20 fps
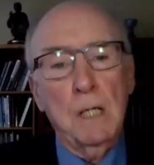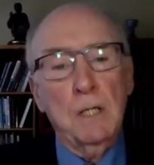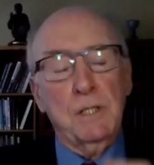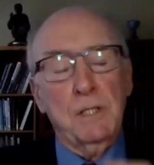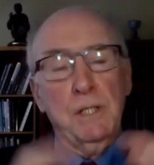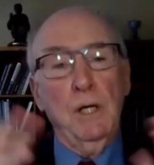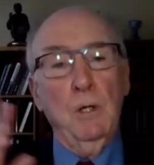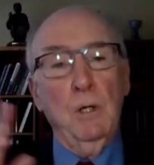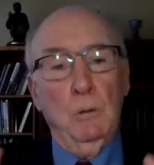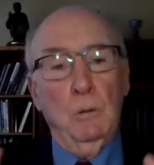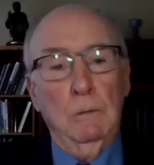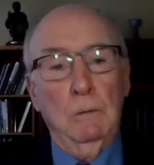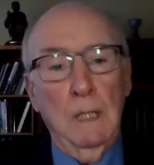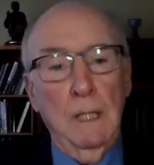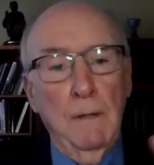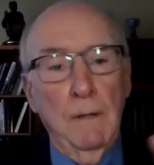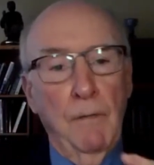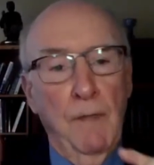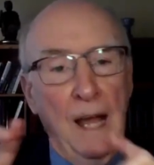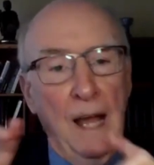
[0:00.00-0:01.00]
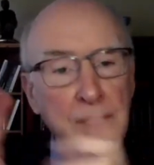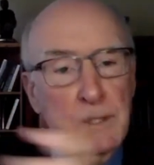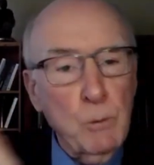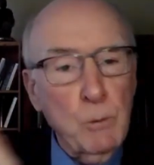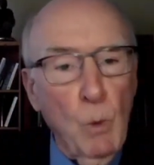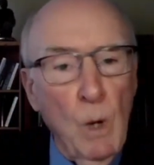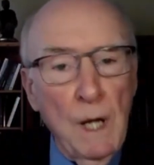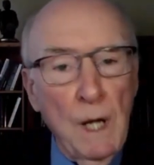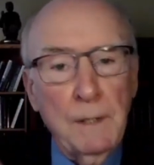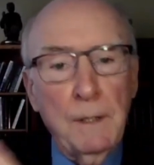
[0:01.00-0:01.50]
So that's
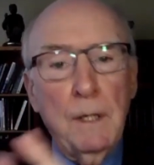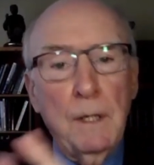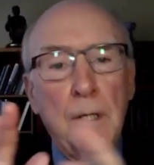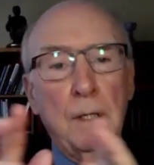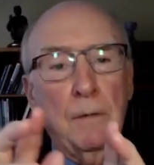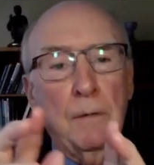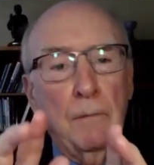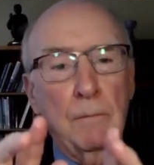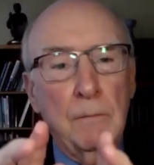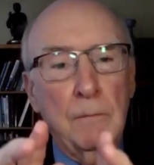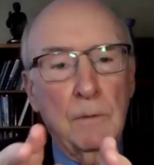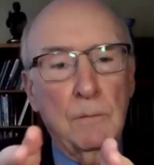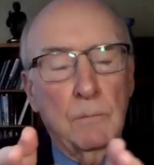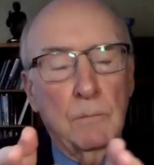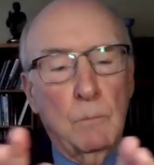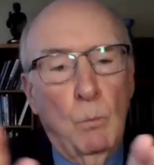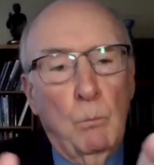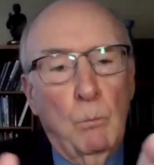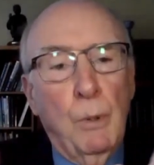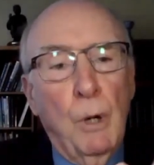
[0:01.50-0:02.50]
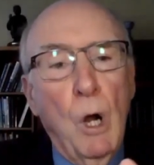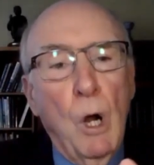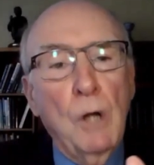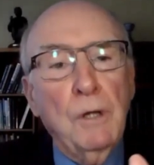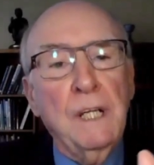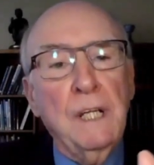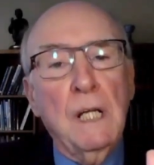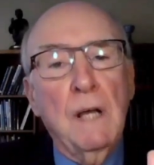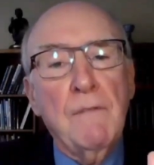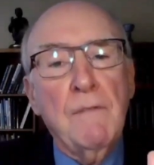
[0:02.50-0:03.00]
one
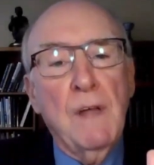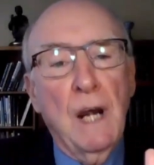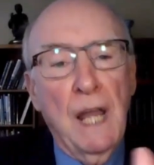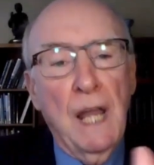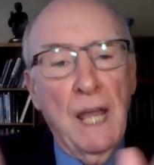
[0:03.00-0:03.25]
broadening of the